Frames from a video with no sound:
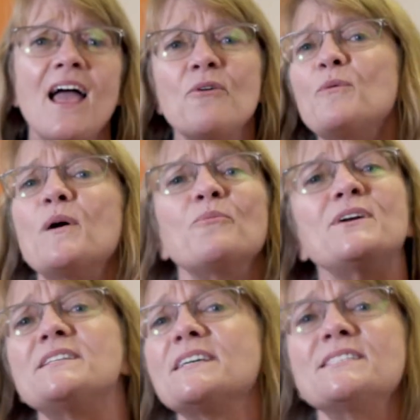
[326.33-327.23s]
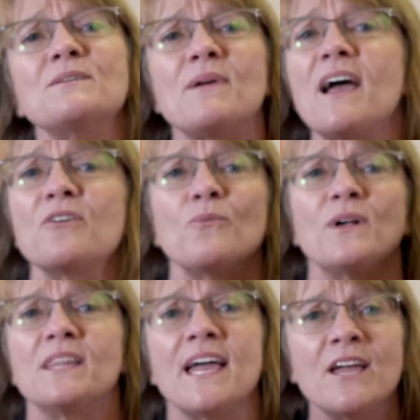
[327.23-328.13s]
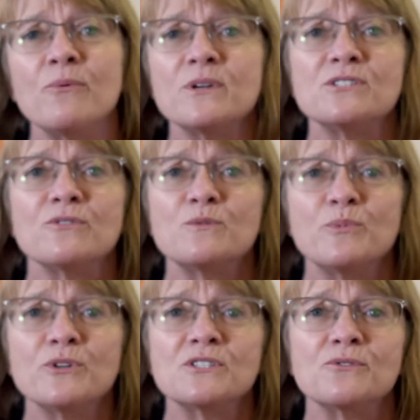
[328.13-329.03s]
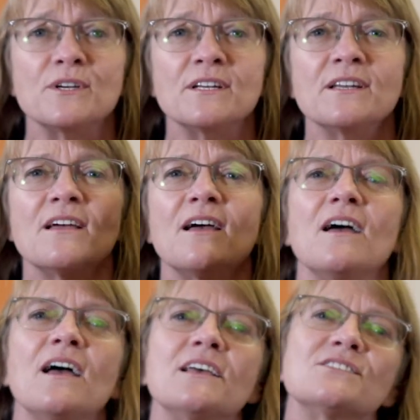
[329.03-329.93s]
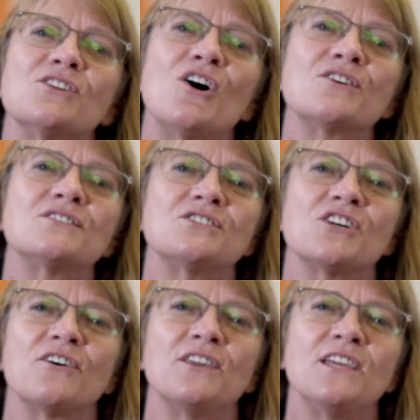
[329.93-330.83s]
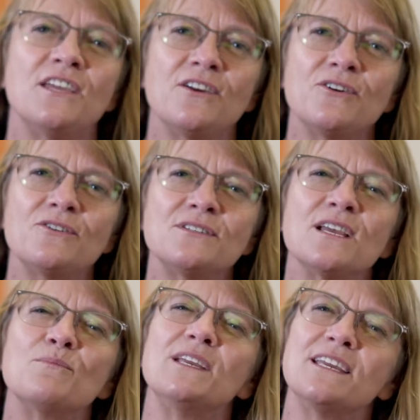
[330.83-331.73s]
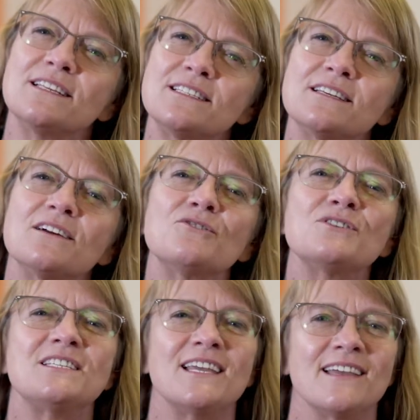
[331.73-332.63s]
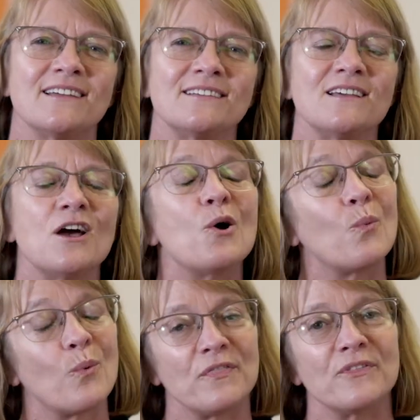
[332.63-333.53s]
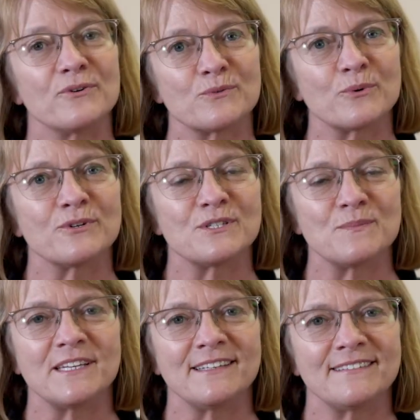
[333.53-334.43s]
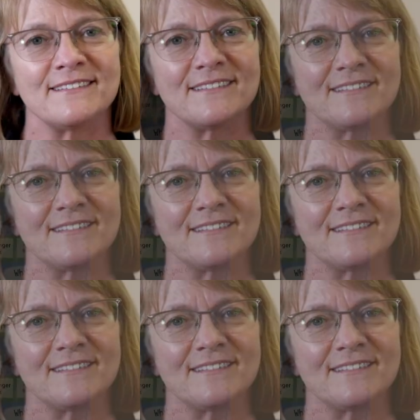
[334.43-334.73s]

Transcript: And remember, it doesn't matter what language those books are in, as long as the child hears and begins to understand what those words mean.